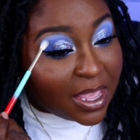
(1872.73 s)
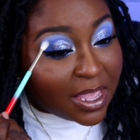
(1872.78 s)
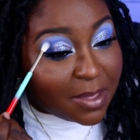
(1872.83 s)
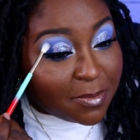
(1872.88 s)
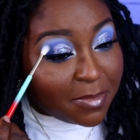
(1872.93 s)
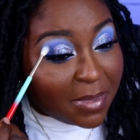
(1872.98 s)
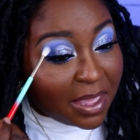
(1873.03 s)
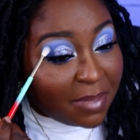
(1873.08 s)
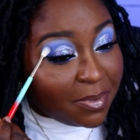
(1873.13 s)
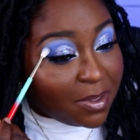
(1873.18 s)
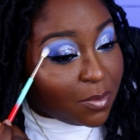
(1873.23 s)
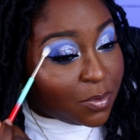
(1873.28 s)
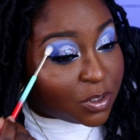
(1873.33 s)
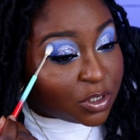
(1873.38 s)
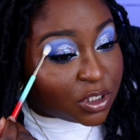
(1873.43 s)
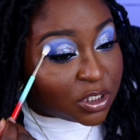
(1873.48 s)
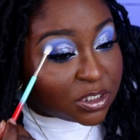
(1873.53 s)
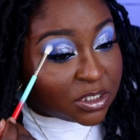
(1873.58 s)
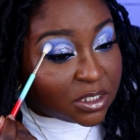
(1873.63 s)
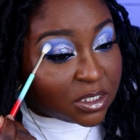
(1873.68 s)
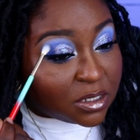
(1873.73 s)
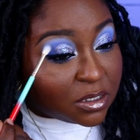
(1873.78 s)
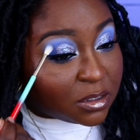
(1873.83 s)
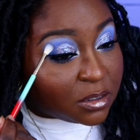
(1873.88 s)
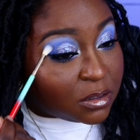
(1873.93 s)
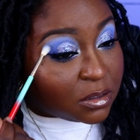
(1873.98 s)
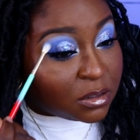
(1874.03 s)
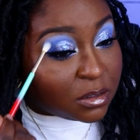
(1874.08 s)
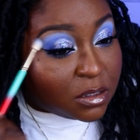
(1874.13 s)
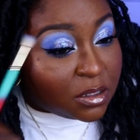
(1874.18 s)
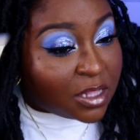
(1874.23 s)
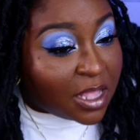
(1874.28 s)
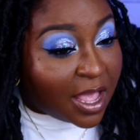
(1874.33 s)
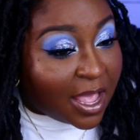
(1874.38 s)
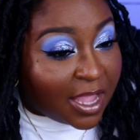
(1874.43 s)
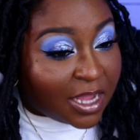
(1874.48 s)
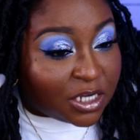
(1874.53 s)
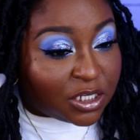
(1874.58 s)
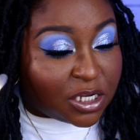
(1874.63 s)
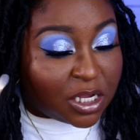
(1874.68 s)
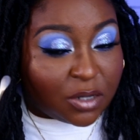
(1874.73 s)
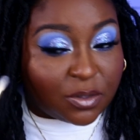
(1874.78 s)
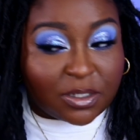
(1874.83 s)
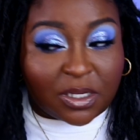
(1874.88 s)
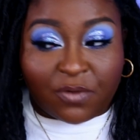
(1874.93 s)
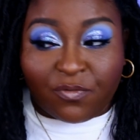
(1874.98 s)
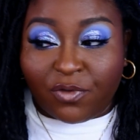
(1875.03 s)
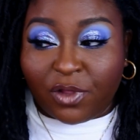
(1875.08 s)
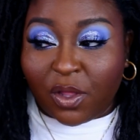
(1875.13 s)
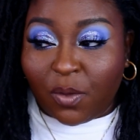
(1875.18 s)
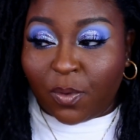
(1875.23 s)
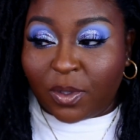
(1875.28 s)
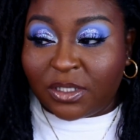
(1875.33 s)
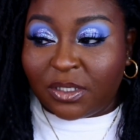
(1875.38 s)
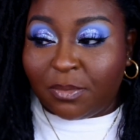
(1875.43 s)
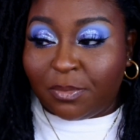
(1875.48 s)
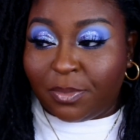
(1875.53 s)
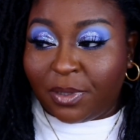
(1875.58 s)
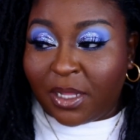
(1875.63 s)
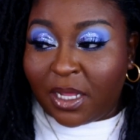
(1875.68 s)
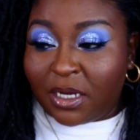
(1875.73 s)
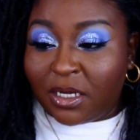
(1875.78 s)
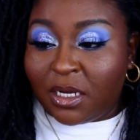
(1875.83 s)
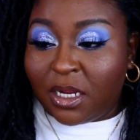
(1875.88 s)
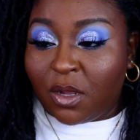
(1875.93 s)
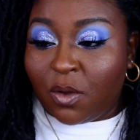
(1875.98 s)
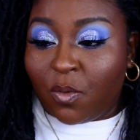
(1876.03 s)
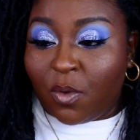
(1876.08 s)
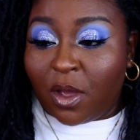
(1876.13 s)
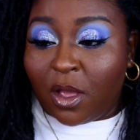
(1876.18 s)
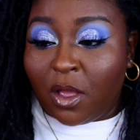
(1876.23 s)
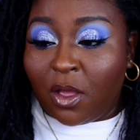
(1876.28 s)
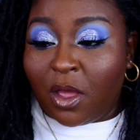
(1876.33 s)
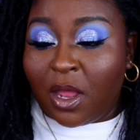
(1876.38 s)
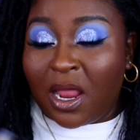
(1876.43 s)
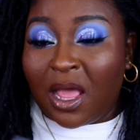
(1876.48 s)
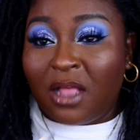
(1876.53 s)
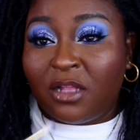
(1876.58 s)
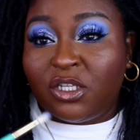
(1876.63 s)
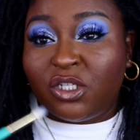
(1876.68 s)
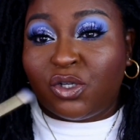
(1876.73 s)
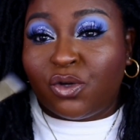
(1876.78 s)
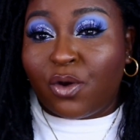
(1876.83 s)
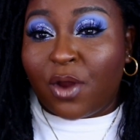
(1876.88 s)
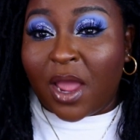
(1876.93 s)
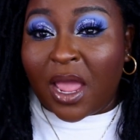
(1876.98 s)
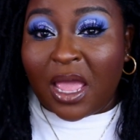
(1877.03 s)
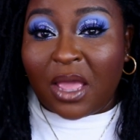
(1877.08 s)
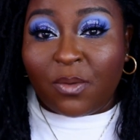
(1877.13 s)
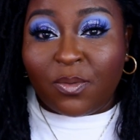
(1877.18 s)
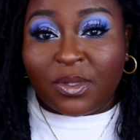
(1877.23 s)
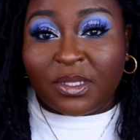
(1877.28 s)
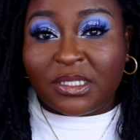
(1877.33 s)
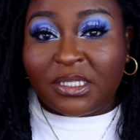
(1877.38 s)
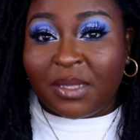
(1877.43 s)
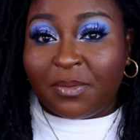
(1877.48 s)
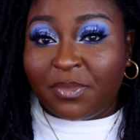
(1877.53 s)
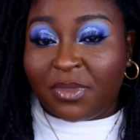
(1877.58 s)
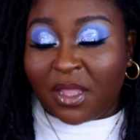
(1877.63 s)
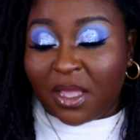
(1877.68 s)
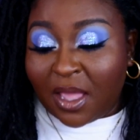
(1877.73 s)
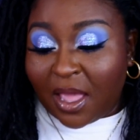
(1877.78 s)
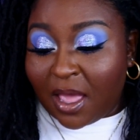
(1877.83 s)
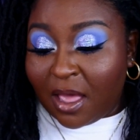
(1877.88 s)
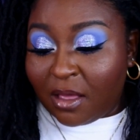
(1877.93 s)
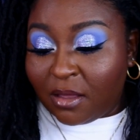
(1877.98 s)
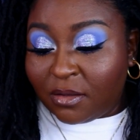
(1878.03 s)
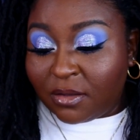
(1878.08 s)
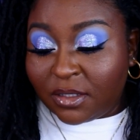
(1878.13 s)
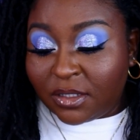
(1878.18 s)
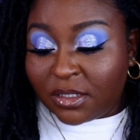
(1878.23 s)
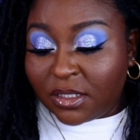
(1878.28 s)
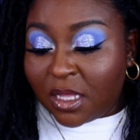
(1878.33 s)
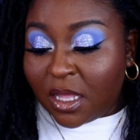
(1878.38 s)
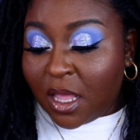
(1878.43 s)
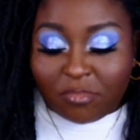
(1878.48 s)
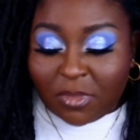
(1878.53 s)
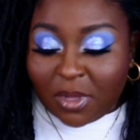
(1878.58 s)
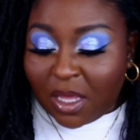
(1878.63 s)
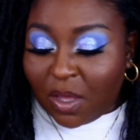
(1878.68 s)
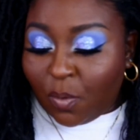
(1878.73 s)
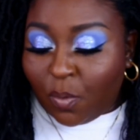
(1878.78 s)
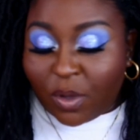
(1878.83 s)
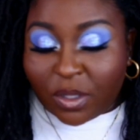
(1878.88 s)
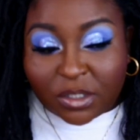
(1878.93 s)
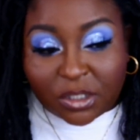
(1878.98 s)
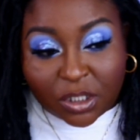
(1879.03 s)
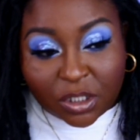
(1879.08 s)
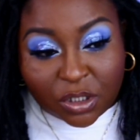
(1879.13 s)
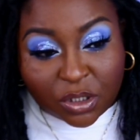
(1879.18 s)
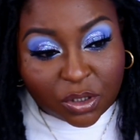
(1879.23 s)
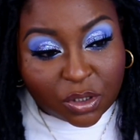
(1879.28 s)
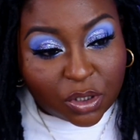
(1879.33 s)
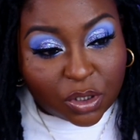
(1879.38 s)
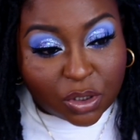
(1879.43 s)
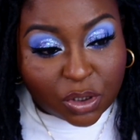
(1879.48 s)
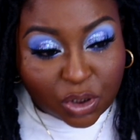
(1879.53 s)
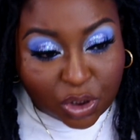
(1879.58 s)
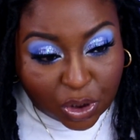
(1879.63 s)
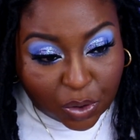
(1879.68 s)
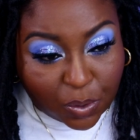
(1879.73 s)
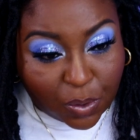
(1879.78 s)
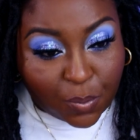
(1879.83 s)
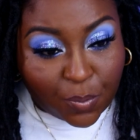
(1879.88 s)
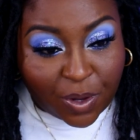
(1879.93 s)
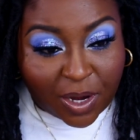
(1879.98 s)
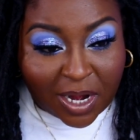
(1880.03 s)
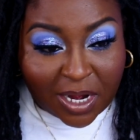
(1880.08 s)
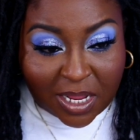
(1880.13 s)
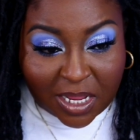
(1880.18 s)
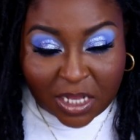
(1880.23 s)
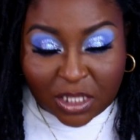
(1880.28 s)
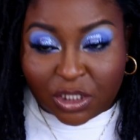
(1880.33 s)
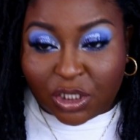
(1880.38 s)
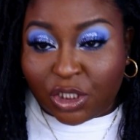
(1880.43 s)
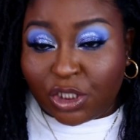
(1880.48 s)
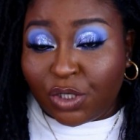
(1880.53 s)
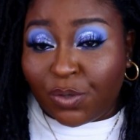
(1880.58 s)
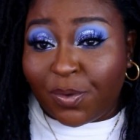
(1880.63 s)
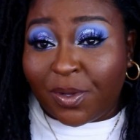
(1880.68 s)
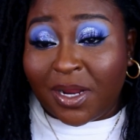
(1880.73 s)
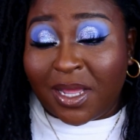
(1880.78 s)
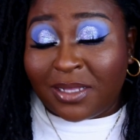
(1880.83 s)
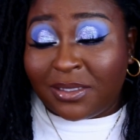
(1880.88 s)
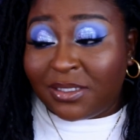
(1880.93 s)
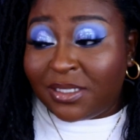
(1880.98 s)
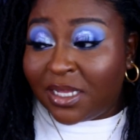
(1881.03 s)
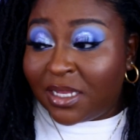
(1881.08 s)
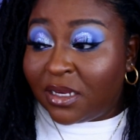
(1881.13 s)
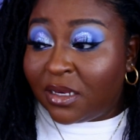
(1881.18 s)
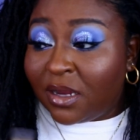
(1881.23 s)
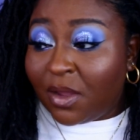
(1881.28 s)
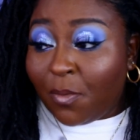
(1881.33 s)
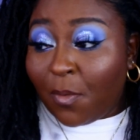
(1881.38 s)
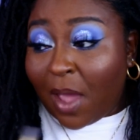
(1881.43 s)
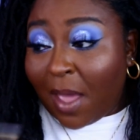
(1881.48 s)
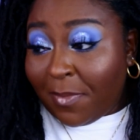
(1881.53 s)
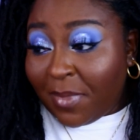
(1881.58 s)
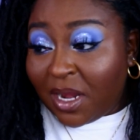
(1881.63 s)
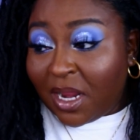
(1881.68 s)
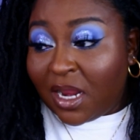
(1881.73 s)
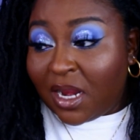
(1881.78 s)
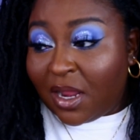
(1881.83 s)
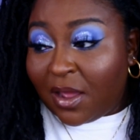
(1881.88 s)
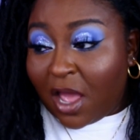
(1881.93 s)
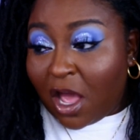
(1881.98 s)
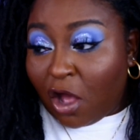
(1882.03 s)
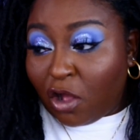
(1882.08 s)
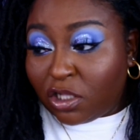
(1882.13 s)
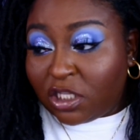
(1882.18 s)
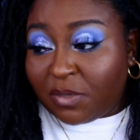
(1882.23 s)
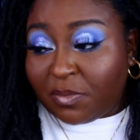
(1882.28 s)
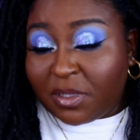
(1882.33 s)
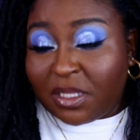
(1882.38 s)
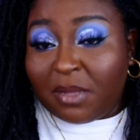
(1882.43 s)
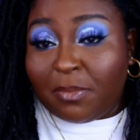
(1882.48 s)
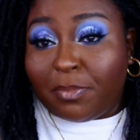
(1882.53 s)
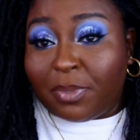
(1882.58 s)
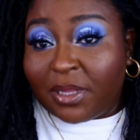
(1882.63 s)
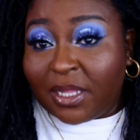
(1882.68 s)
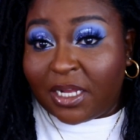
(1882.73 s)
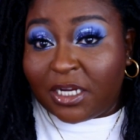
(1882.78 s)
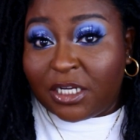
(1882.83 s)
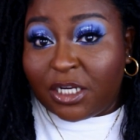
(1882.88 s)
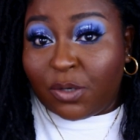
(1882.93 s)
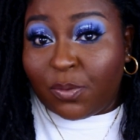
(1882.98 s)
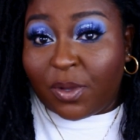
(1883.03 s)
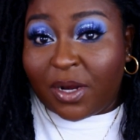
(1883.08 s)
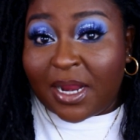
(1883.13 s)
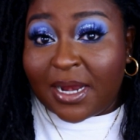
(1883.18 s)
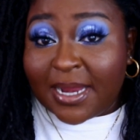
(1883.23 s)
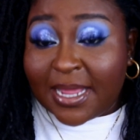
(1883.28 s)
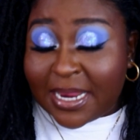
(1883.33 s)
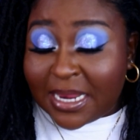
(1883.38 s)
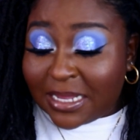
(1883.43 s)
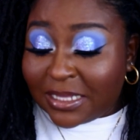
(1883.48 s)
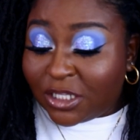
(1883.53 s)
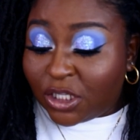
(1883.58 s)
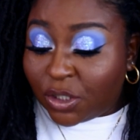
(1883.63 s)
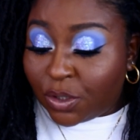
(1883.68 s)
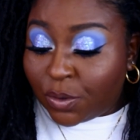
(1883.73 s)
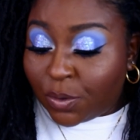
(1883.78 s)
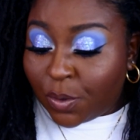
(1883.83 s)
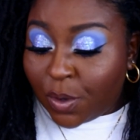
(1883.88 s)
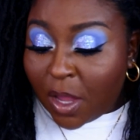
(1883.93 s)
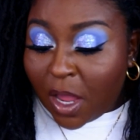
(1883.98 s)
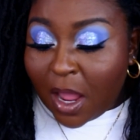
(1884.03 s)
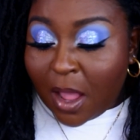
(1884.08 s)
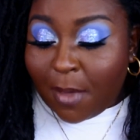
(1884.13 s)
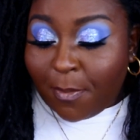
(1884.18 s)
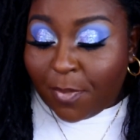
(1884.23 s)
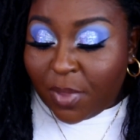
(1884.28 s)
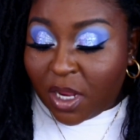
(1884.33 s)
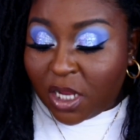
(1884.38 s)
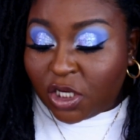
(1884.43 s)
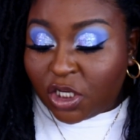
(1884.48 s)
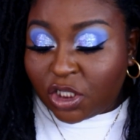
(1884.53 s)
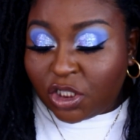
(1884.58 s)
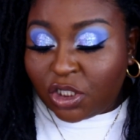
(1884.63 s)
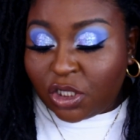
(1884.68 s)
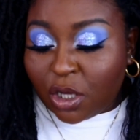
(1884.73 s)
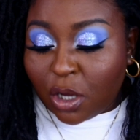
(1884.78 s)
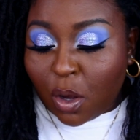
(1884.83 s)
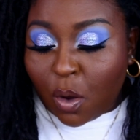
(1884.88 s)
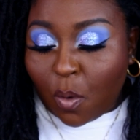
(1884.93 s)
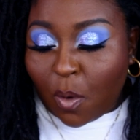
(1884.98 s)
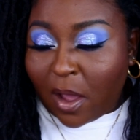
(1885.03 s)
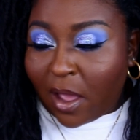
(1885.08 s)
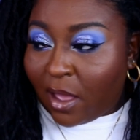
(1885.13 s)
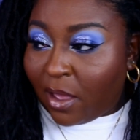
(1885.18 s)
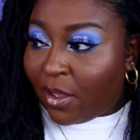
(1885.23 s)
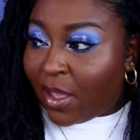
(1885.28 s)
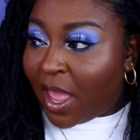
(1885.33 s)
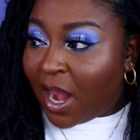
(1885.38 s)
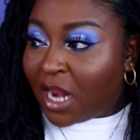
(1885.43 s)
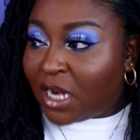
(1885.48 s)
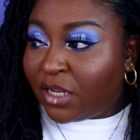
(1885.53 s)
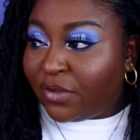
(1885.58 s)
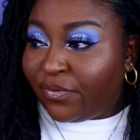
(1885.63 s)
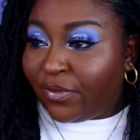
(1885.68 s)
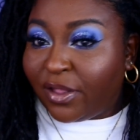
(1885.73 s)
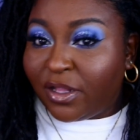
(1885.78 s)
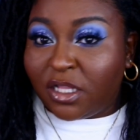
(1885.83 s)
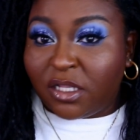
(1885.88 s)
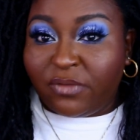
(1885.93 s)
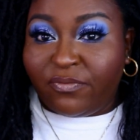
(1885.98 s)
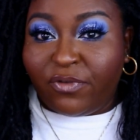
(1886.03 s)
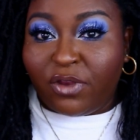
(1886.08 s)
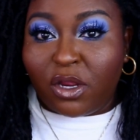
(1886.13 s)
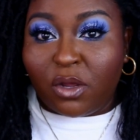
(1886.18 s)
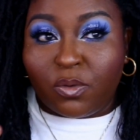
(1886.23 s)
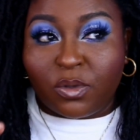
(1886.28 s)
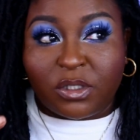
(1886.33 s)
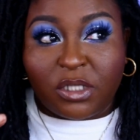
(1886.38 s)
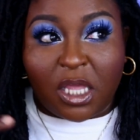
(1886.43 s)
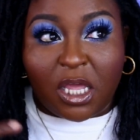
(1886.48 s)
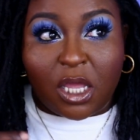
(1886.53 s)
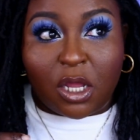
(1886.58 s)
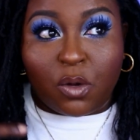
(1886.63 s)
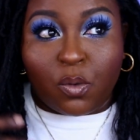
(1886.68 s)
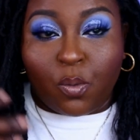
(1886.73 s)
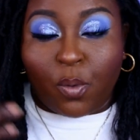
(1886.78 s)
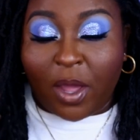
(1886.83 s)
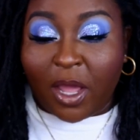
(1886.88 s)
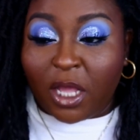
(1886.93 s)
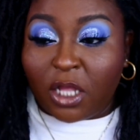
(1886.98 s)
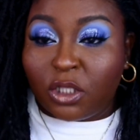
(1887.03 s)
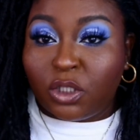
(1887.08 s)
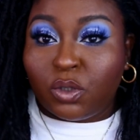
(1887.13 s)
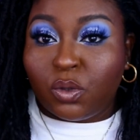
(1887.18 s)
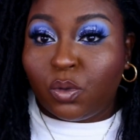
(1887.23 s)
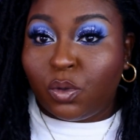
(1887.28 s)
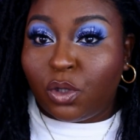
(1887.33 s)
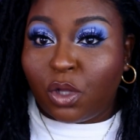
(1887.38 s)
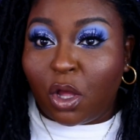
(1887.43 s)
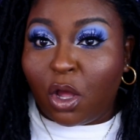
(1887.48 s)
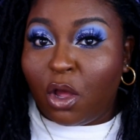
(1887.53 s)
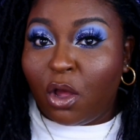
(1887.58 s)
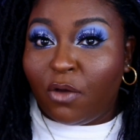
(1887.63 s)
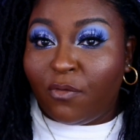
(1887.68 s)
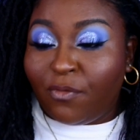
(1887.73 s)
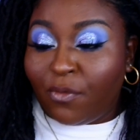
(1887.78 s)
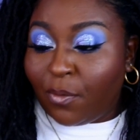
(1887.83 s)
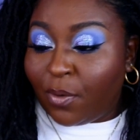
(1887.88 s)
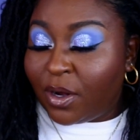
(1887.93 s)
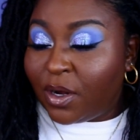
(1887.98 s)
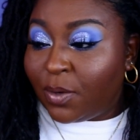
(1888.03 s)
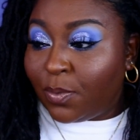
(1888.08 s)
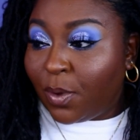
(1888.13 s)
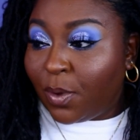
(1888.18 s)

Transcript: Maybe it was just the, the eyeshadows that really wasn't blending well, and I'll try it with something else. It wasn't doing what I needed to do when I didn't. I mean, it ultimately blended what I needed to, but it just took a while. And I just feel like this video was taking way too long for what it